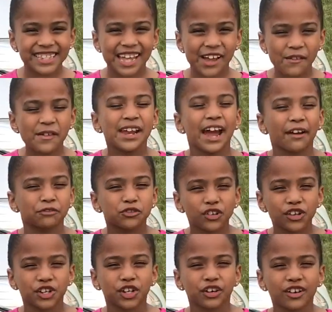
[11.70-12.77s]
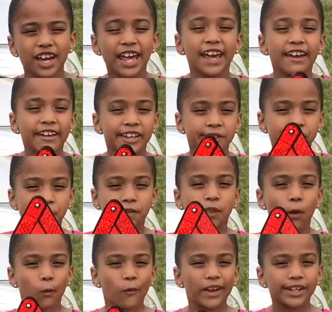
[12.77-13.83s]
thing we have to do is put
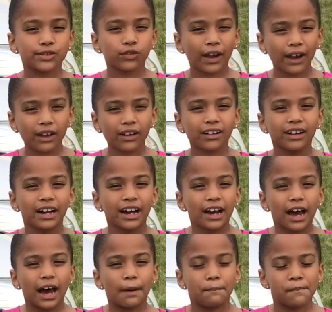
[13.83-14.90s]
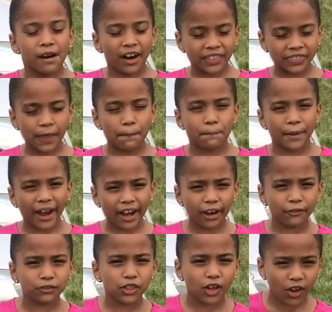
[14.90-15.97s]
the red triangle at the back
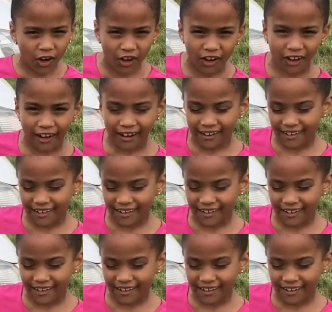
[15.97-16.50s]
of the car.